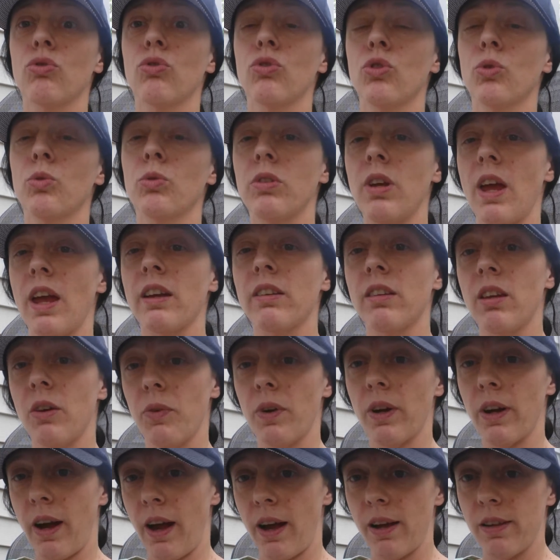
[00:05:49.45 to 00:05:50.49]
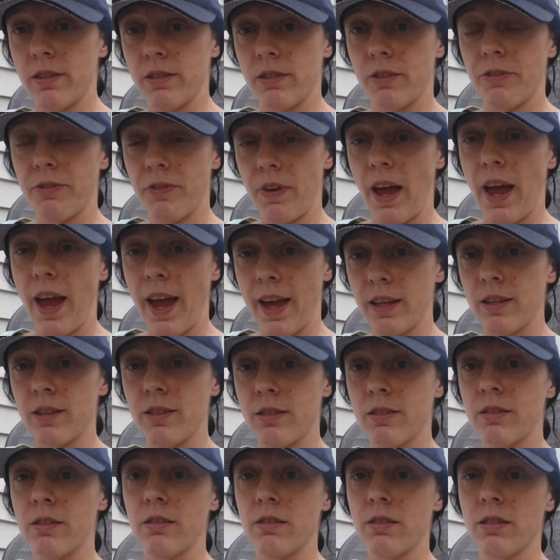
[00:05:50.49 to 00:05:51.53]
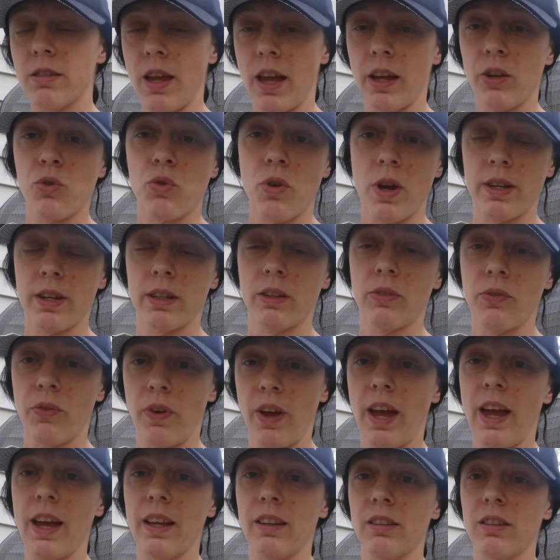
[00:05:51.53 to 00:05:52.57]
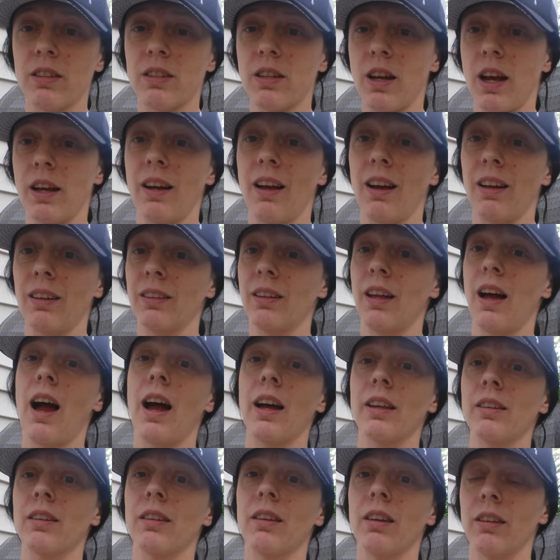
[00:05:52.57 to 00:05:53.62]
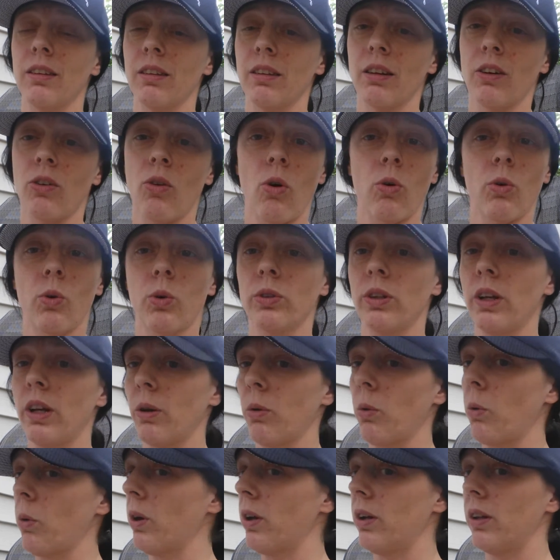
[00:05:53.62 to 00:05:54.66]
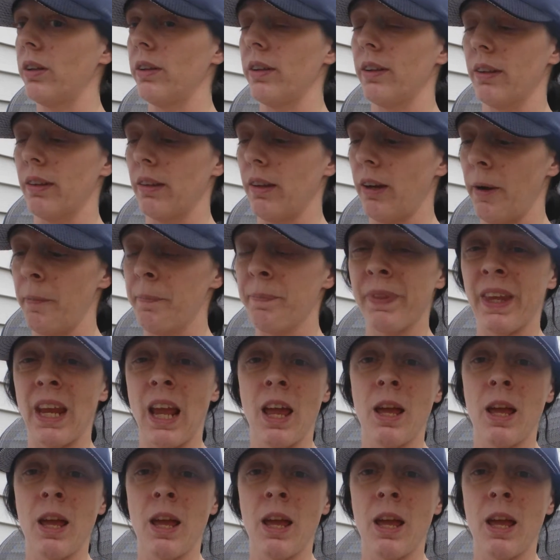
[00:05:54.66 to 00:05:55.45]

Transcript: to take different kinds of fats, saturated fat is kind of a lot in the coconut oil, in the